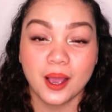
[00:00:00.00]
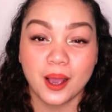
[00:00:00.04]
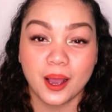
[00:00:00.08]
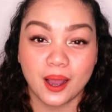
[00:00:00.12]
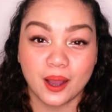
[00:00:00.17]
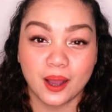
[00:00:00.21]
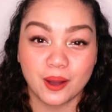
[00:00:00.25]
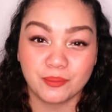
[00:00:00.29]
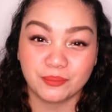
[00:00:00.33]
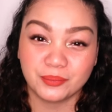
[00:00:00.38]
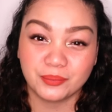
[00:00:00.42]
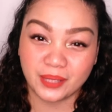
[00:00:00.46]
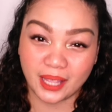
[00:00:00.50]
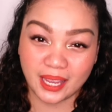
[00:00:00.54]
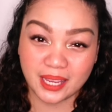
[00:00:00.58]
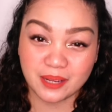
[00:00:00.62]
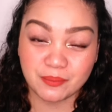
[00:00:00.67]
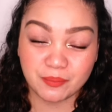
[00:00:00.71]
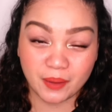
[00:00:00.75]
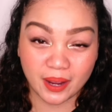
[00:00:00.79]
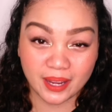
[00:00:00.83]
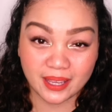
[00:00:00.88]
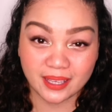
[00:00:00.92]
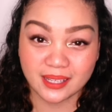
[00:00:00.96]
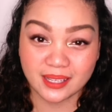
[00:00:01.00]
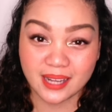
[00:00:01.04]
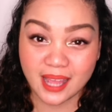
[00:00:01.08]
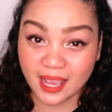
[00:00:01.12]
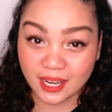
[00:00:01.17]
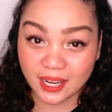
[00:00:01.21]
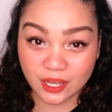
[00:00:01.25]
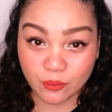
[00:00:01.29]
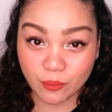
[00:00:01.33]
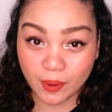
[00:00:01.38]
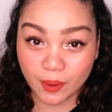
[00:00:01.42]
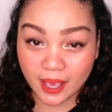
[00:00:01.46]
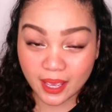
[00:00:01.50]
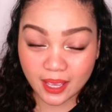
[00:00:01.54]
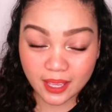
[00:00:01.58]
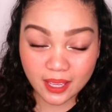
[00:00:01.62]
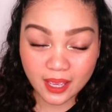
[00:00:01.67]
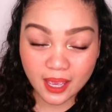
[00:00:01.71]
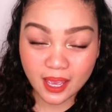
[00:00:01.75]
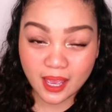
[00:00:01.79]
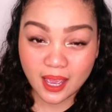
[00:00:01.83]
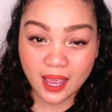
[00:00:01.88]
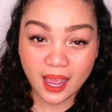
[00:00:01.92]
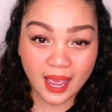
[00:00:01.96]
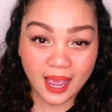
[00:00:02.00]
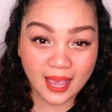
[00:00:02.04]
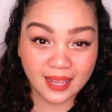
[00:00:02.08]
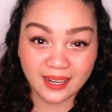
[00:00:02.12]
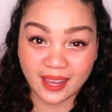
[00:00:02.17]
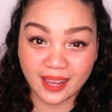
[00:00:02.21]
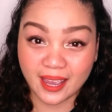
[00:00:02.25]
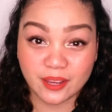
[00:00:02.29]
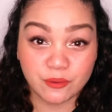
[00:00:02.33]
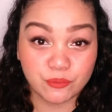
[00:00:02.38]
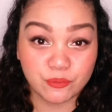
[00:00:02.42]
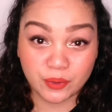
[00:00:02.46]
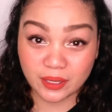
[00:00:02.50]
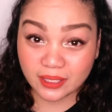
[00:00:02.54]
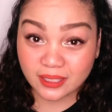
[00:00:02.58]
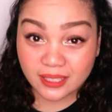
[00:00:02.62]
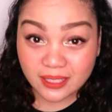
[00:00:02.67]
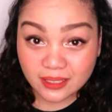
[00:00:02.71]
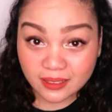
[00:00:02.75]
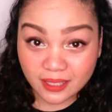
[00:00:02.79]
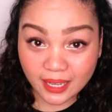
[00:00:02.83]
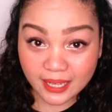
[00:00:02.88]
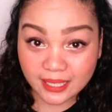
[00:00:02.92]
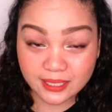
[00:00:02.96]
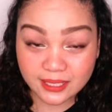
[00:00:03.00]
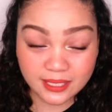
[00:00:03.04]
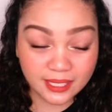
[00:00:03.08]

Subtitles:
blind buy it anyway, and I really liked